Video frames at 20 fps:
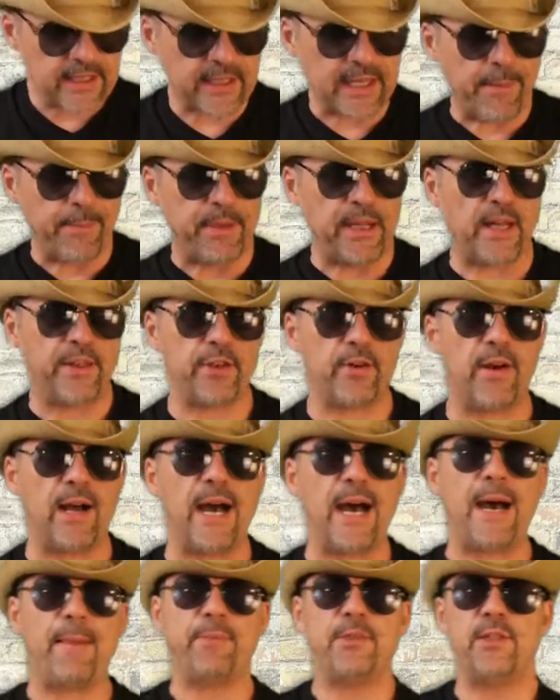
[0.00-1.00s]
a couple other
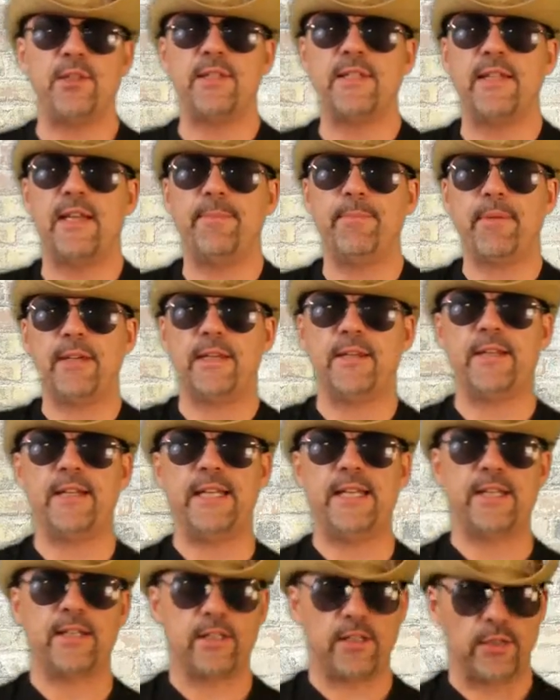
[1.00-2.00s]
options I'm going to
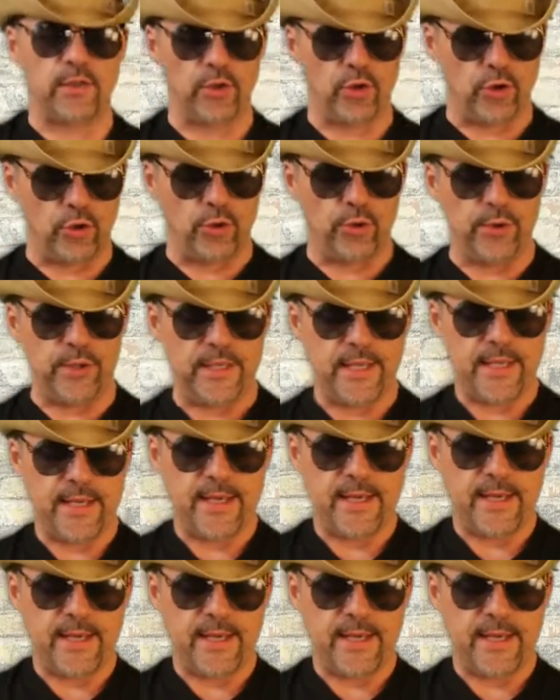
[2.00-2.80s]
include.